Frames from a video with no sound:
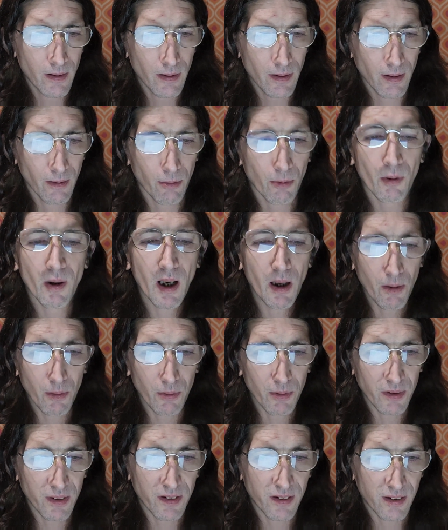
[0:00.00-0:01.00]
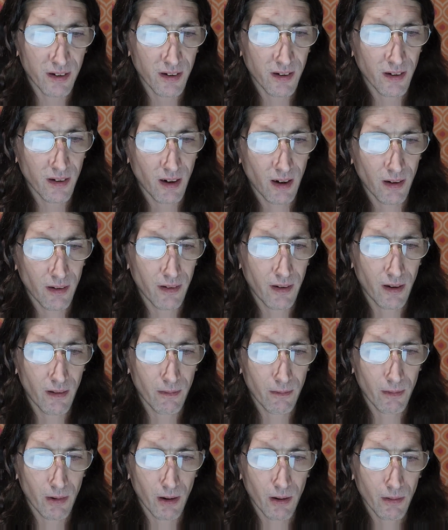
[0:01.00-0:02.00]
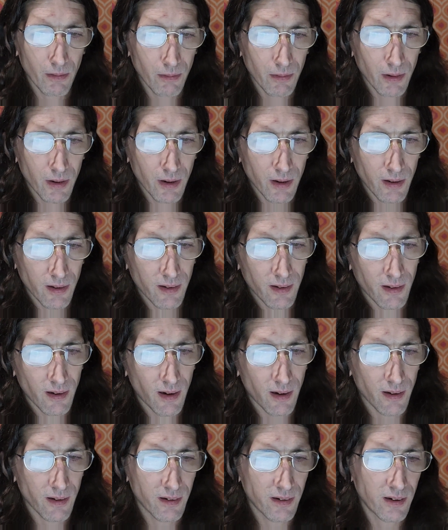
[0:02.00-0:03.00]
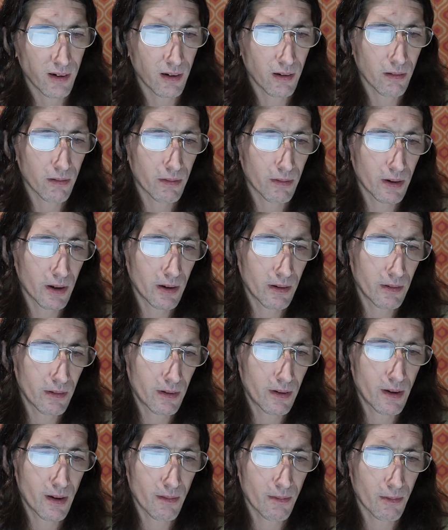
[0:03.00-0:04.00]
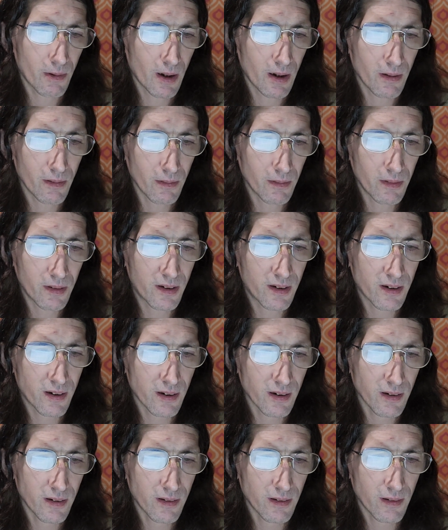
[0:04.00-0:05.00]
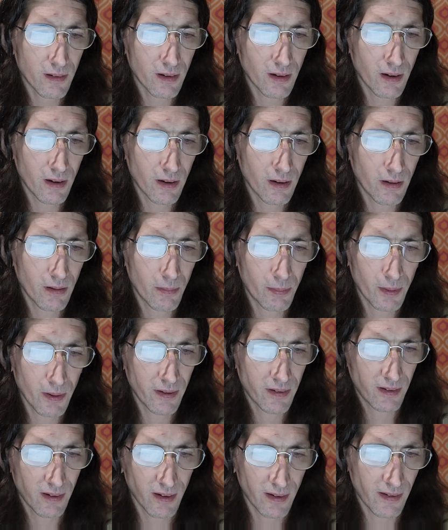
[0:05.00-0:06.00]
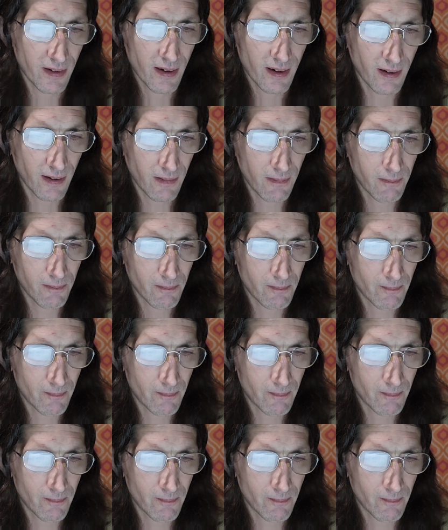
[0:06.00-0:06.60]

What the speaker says: The roads, not road. It's not a single road. The roads. I hope I said that.